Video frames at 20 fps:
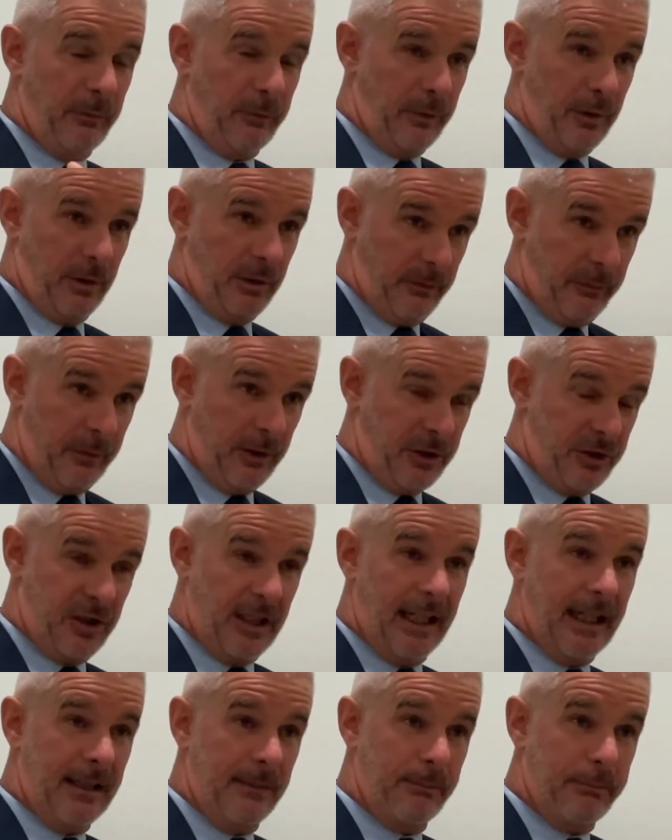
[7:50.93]
for
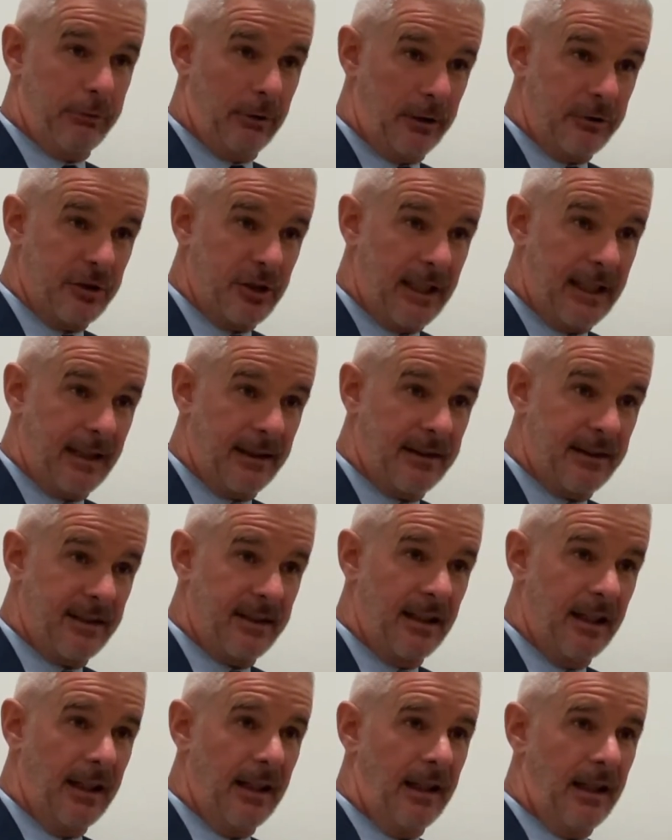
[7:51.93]
shared
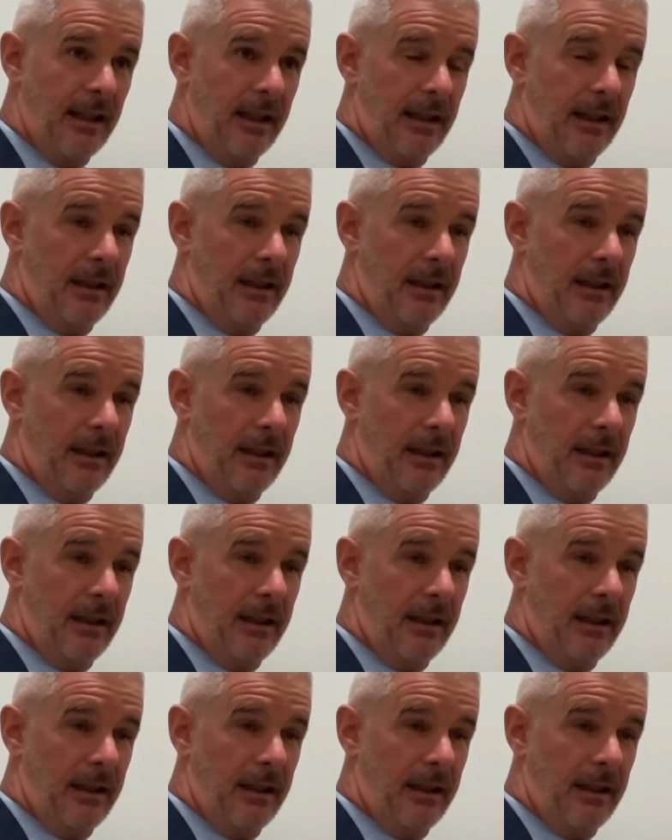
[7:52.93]
projects. Yep.